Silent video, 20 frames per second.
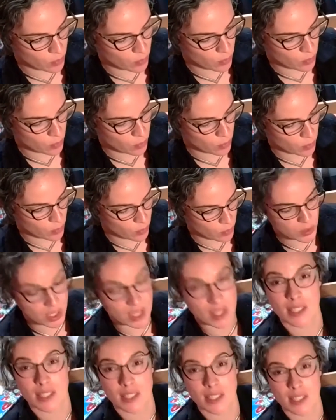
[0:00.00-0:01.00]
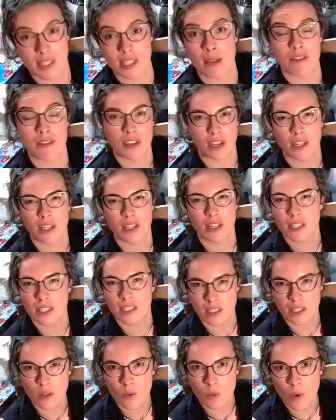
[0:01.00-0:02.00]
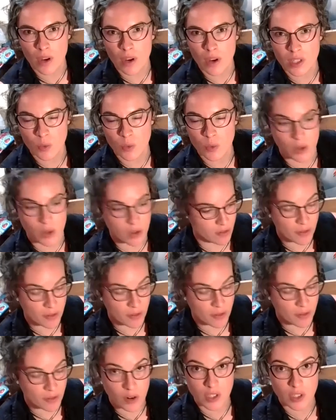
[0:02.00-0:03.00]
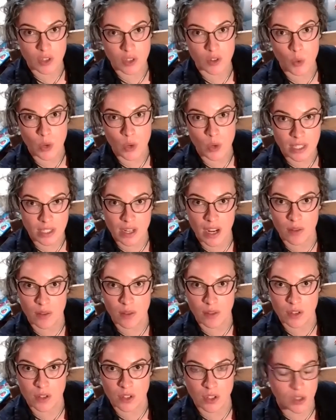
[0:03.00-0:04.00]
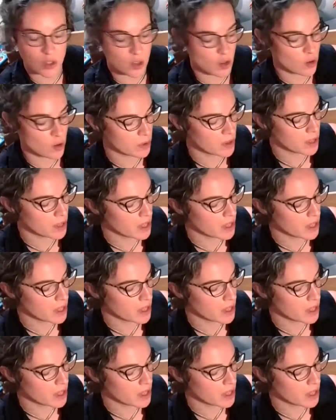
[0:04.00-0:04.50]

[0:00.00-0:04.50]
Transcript: can't be used to the same thickness as it was when you first squeezed it out the tube,